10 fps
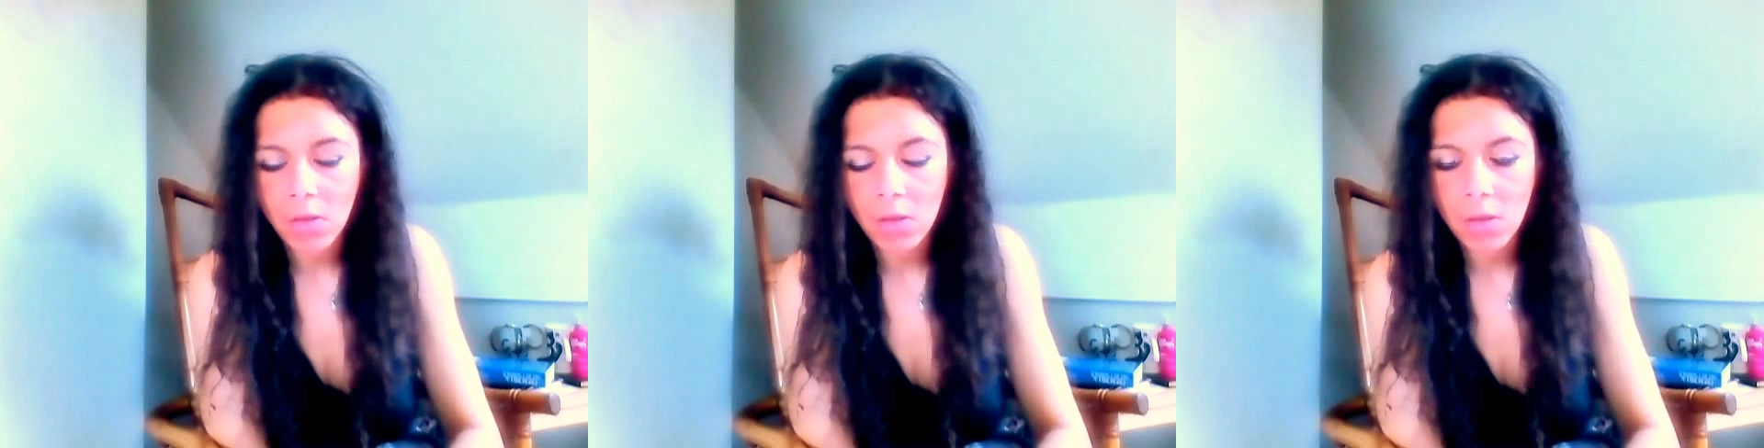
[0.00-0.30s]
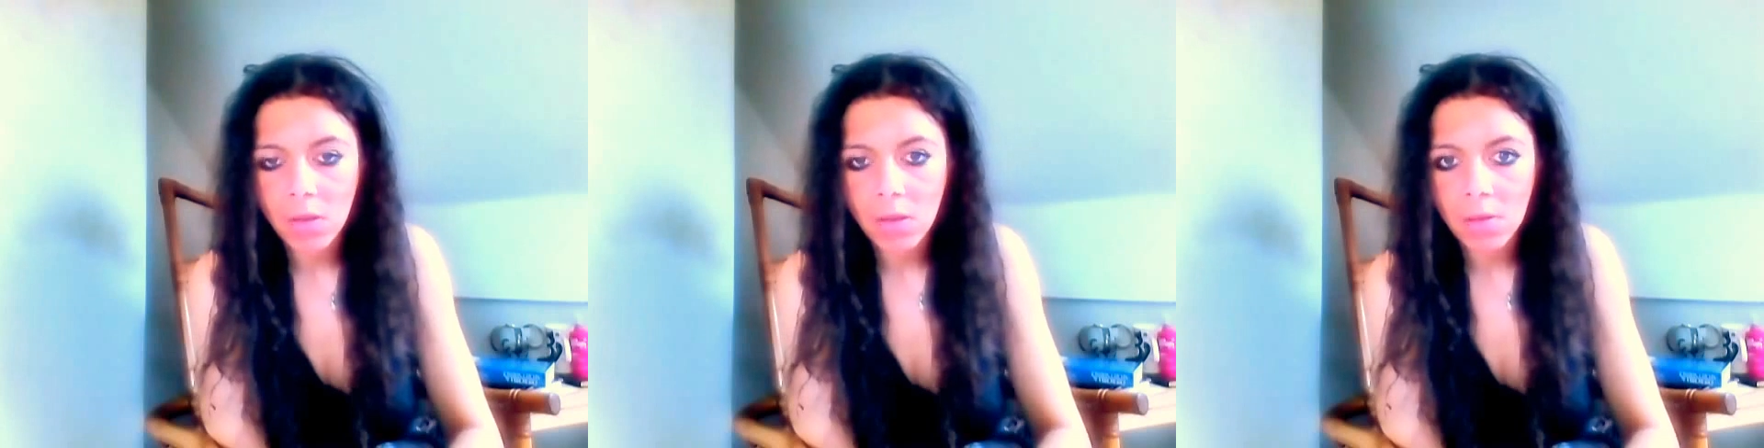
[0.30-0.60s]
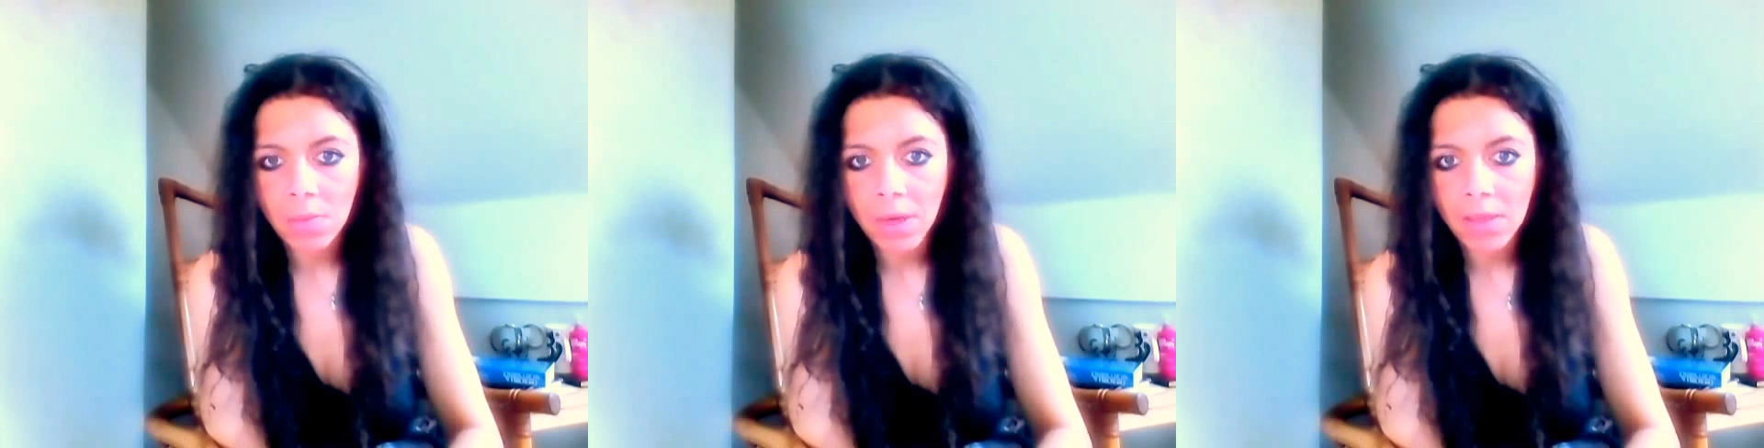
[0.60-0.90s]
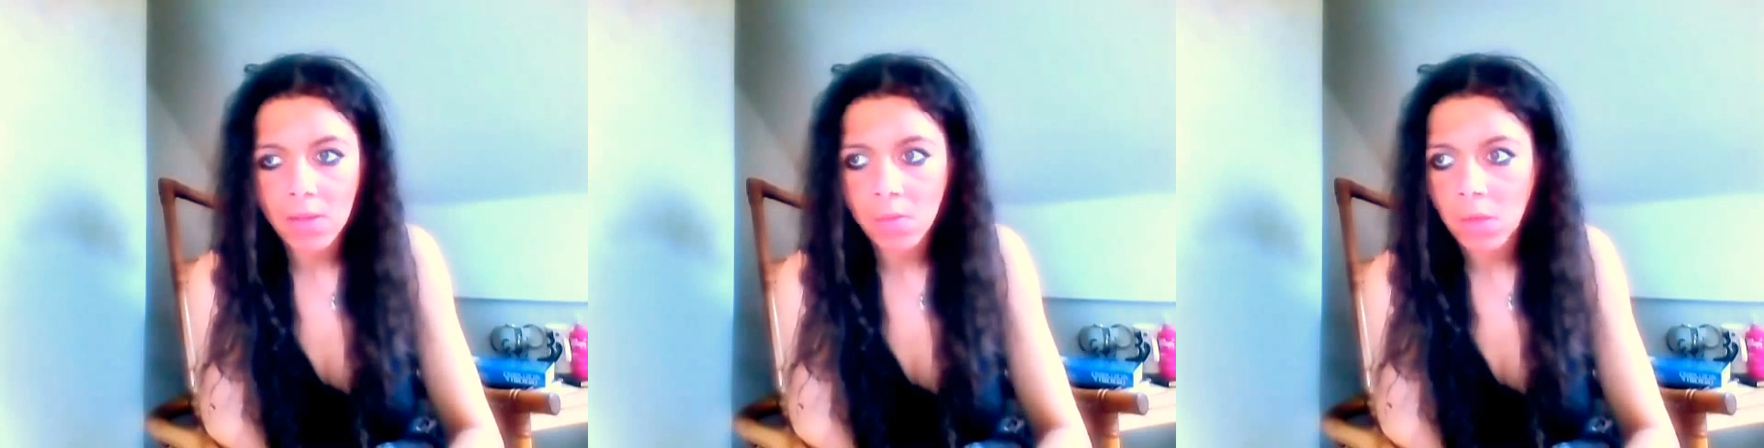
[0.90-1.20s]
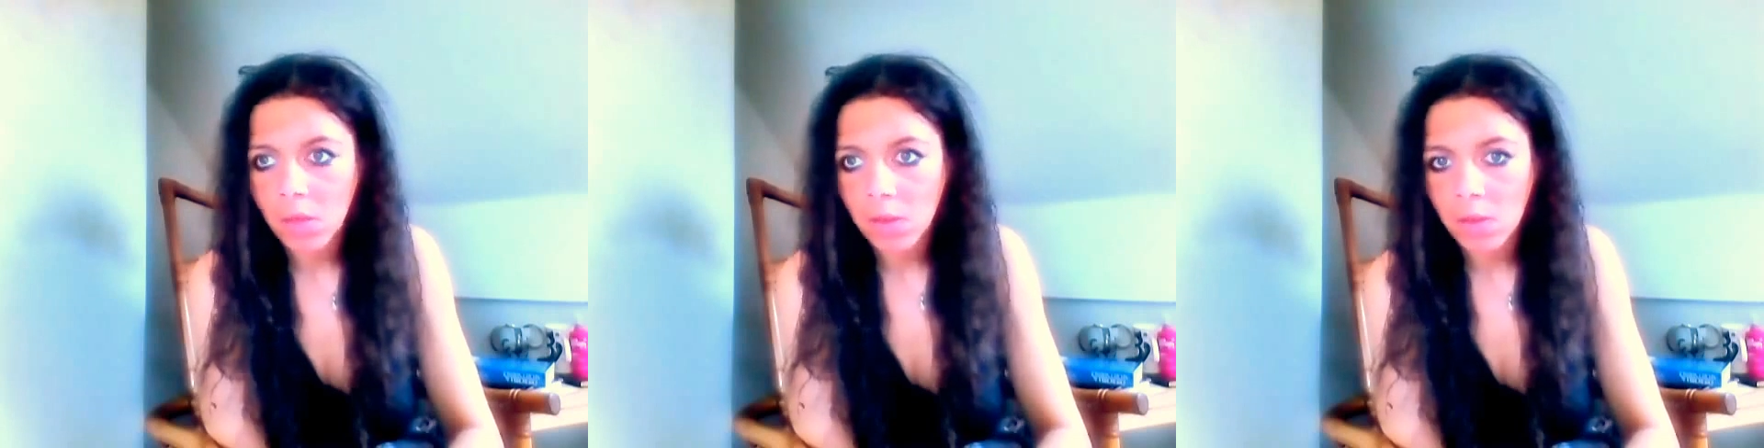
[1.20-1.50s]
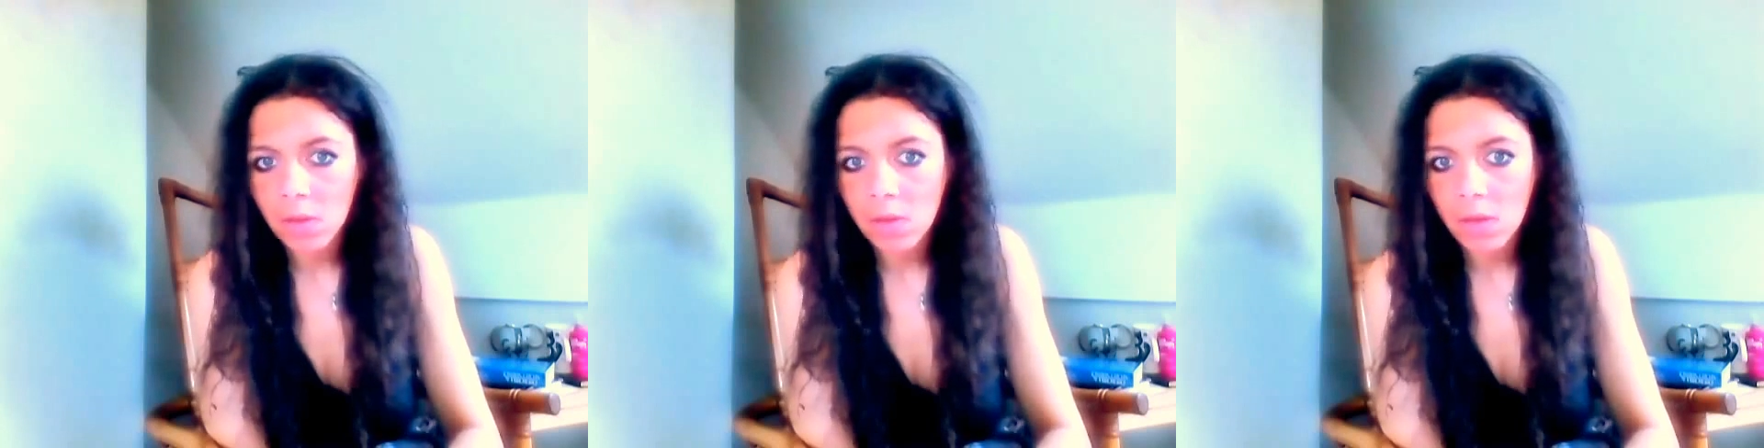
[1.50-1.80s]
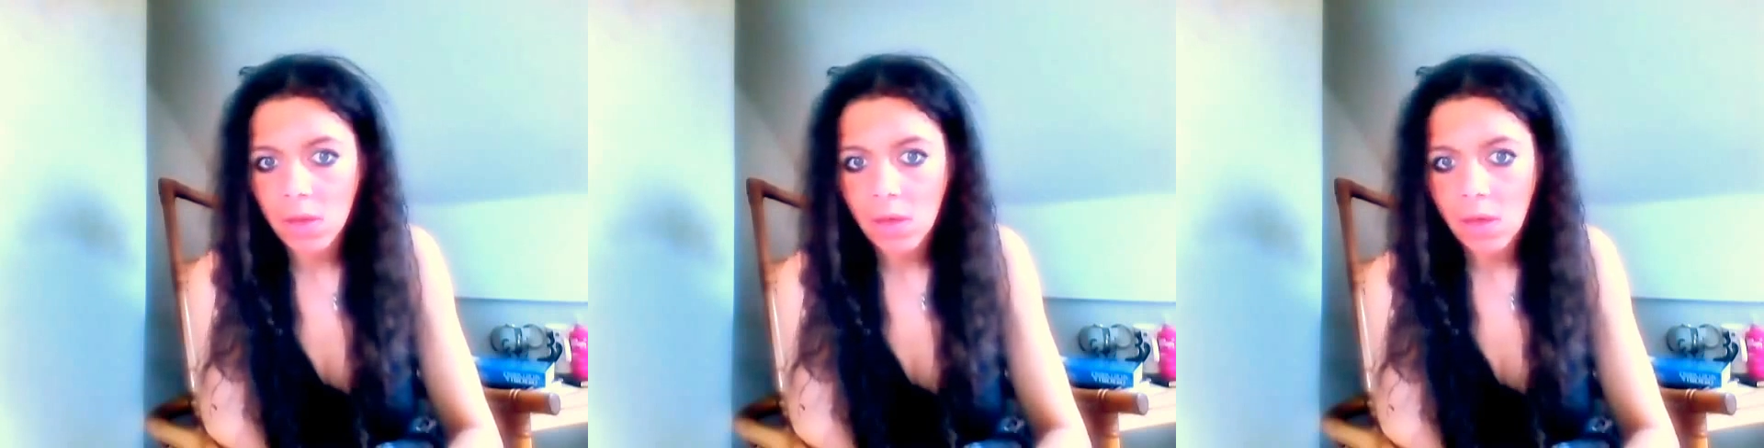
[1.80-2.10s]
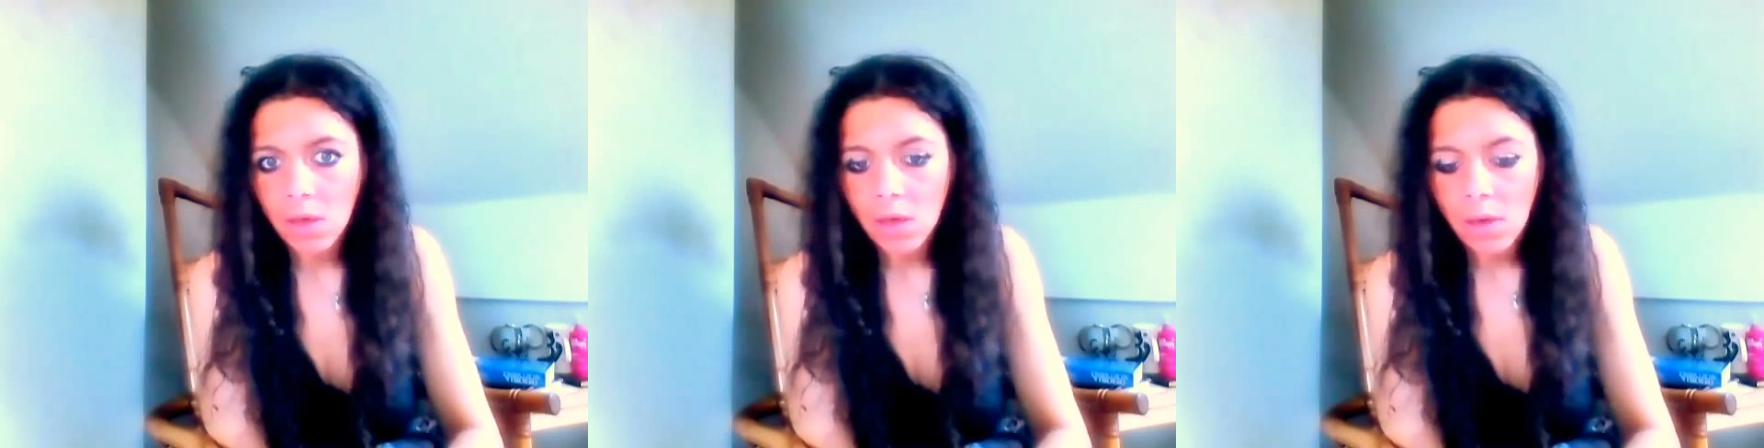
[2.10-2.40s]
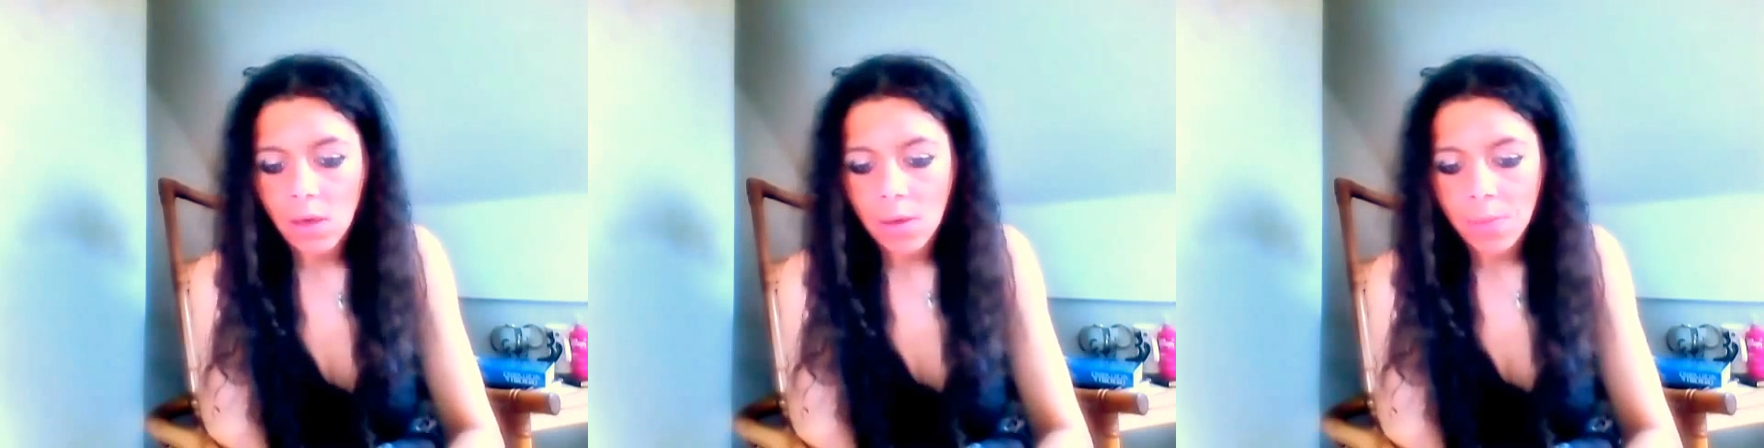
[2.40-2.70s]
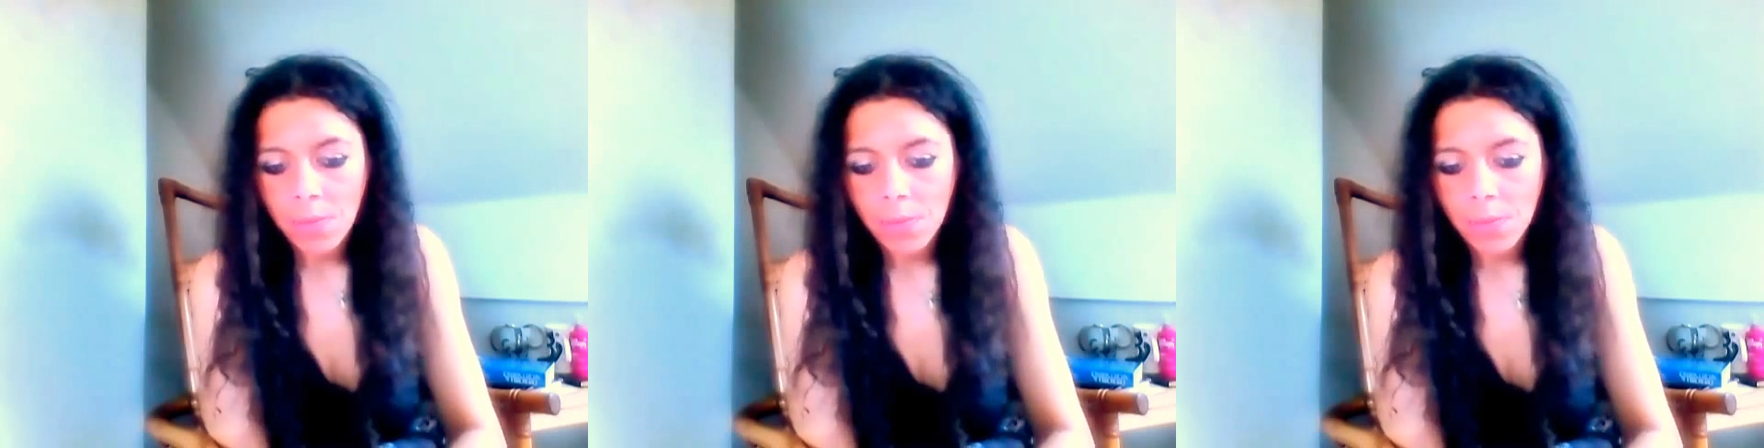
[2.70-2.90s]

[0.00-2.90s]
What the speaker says: being killed by some nutters